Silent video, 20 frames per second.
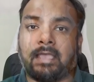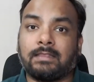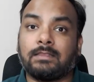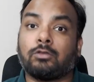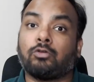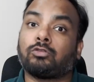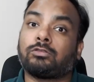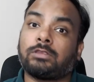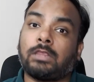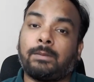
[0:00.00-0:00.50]
and
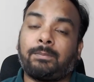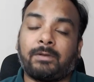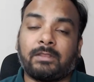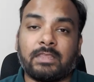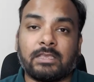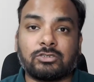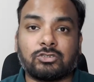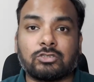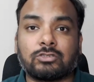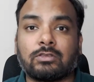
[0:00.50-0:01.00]
Uttar
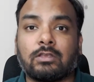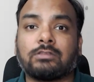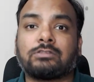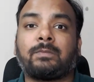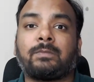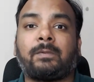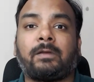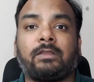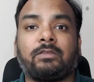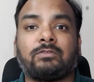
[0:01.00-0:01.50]
Pradesh is
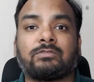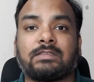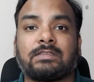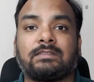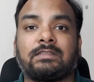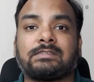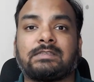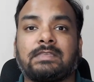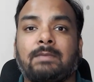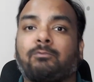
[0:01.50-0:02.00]
also producing
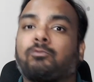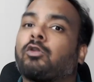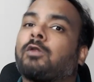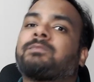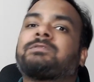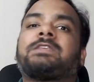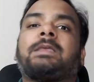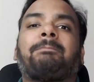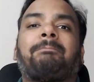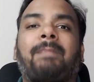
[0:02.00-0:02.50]
the same
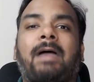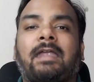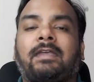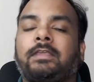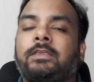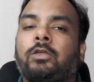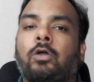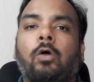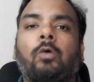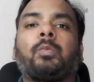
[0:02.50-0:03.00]
crops, say
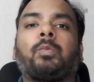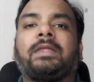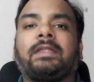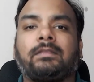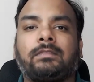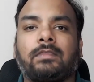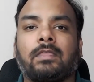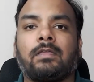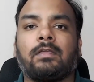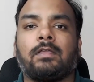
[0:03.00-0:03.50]
paddy or
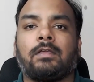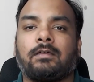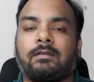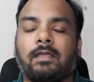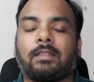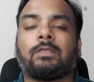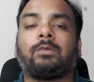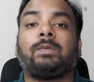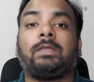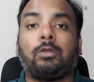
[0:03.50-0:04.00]
wheat,
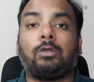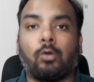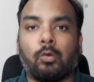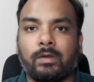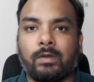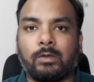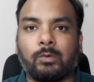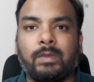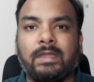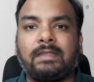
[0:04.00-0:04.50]
rather we go
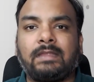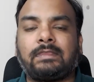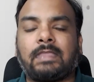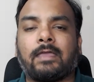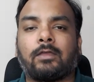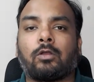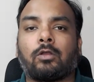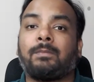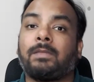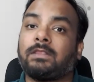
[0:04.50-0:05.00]
with wheat
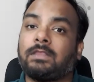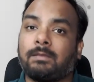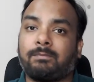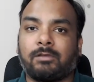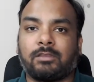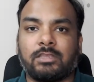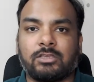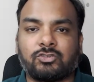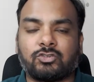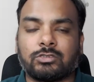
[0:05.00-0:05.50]
here, or Madhya
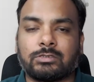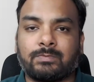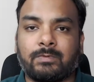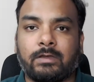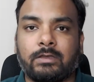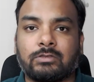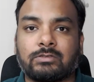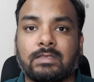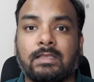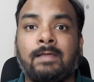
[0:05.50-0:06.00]
Pradesh is
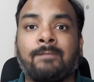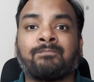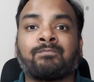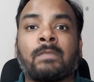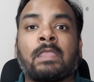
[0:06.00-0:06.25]
producing,